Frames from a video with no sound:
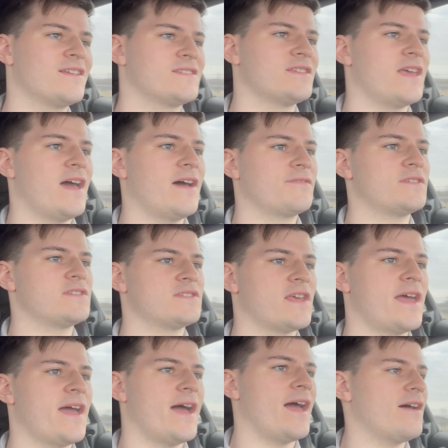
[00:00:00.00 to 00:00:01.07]
Have to
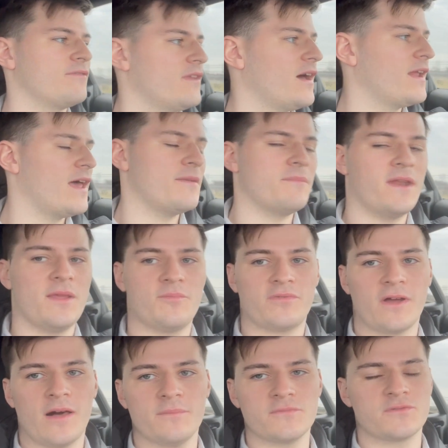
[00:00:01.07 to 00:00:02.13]
say I have not had many
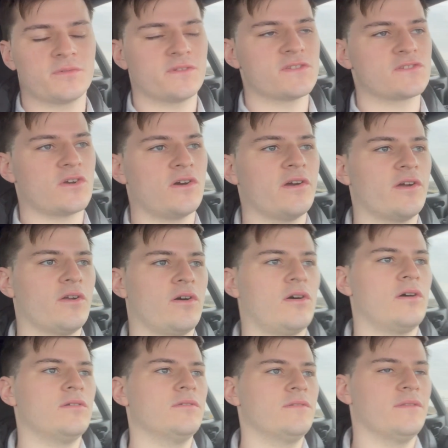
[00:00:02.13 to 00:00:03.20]
problems with this car at
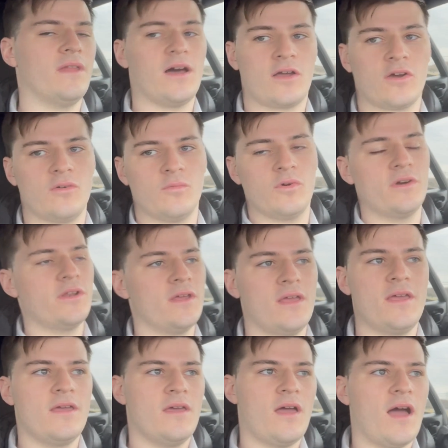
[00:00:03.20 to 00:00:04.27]
all, knock on wood.
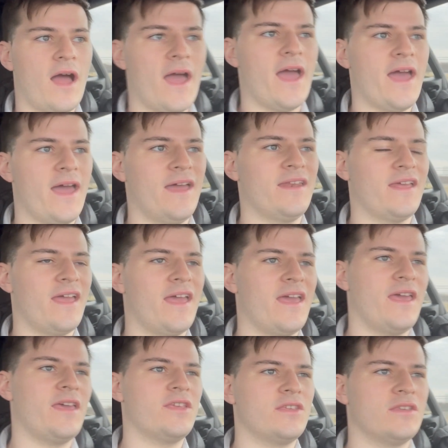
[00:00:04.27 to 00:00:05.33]
I had
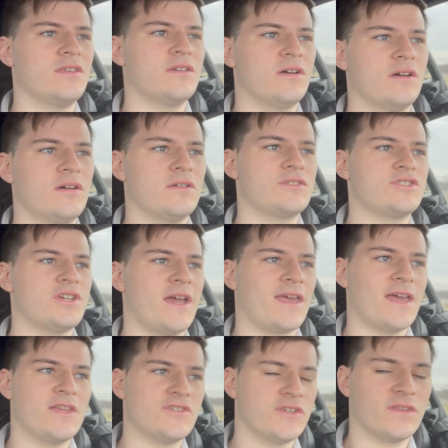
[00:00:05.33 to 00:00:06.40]
a check
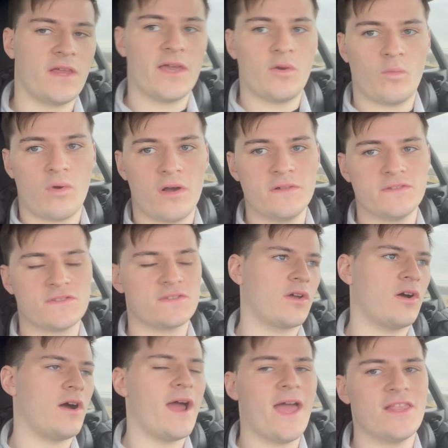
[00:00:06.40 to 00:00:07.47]
engine light once.
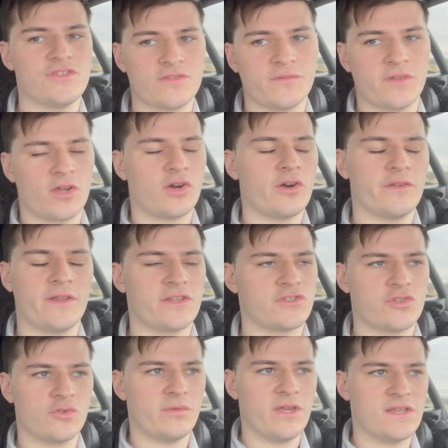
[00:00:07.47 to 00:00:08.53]
I hadn't driven the car in like
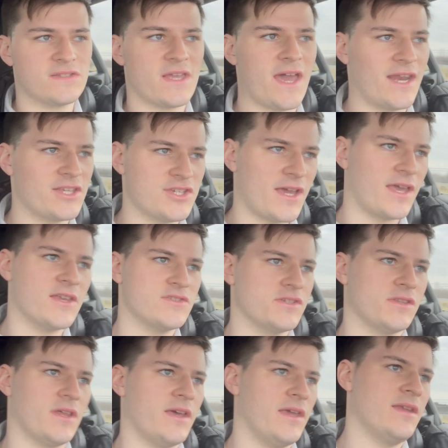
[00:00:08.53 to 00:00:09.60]
2 weeks. I had a check
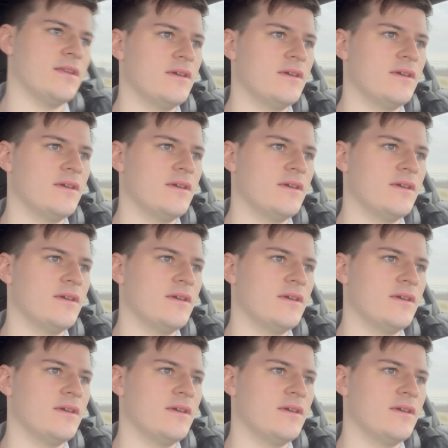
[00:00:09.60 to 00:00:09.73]
engine light,